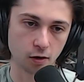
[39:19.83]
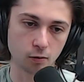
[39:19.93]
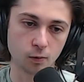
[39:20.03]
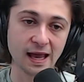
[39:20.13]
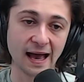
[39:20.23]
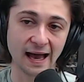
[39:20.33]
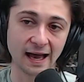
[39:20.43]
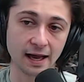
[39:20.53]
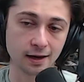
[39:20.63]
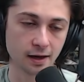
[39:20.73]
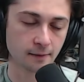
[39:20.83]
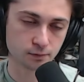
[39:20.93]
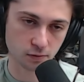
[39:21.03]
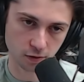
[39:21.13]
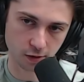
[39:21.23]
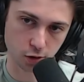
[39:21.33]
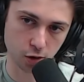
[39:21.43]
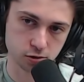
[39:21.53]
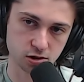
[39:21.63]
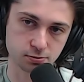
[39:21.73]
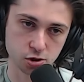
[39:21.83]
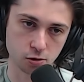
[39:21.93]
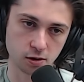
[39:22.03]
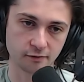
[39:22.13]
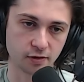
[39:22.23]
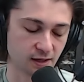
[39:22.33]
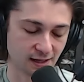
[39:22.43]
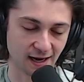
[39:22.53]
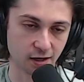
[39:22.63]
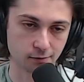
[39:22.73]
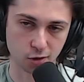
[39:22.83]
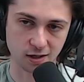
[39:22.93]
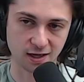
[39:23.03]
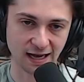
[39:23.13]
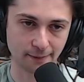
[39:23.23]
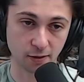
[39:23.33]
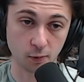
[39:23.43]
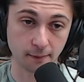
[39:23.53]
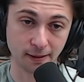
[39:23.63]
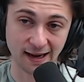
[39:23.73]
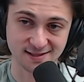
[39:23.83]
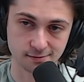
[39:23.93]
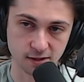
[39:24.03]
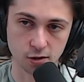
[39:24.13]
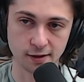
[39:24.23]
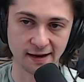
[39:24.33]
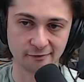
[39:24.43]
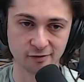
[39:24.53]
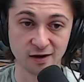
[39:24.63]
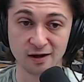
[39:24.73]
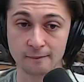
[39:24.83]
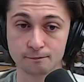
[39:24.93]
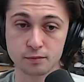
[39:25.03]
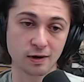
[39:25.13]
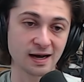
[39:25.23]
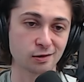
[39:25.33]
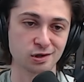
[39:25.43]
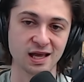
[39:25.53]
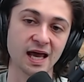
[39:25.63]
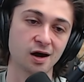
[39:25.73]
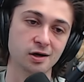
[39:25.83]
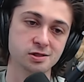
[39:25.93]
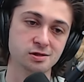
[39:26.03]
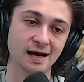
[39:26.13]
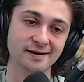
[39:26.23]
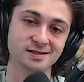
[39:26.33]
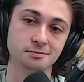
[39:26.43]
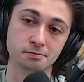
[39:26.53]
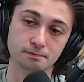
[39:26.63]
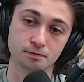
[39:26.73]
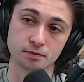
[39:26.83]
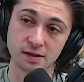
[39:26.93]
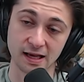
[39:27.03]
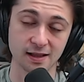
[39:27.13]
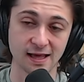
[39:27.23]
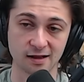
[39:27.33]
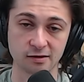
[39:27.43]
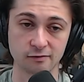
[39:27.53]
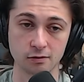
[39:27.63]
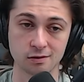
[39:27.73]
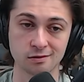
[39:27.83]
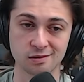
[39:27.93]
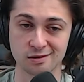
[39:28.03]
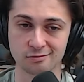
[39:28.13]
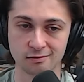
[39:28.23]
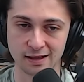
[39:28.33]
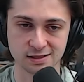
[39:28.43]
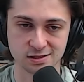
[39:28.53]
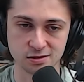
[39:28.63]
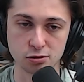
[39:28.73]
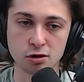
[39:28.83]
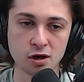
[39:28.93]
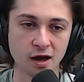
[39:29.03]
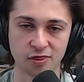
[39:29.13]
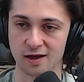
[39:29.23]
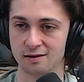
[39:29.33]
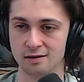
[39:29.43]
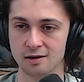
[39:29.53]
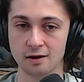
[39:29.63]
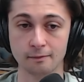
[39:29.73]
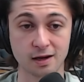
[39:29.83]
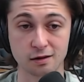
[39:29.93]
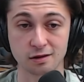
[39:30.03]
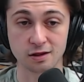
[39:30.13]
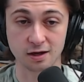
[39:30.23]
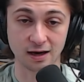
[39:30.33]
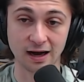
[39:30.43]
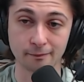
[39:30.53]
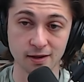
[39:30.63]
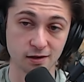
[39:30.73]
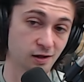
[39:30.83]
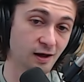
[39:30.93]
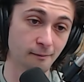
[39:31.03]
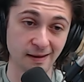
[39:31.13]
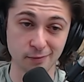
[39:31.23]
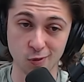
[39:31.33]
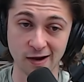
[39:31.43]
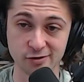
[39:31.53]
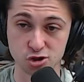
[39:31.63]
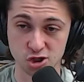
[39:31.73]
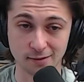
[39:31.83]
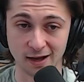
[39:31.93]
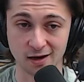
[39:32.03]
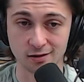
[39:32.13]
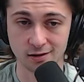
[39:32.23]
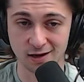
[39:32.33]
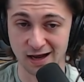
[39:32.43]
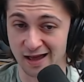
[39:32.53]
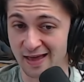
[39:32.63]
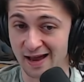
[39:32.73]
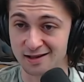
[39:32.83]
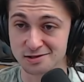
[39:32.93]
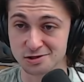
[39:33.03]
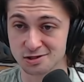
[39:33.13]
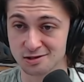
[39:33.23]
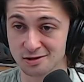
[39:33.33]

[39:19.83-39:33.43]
we had the largest majority of the entire market cap that we possibly could have. But right now, looking at 100,000 daily active users, that's nothing. because the comp is people who have a Gmail, and that is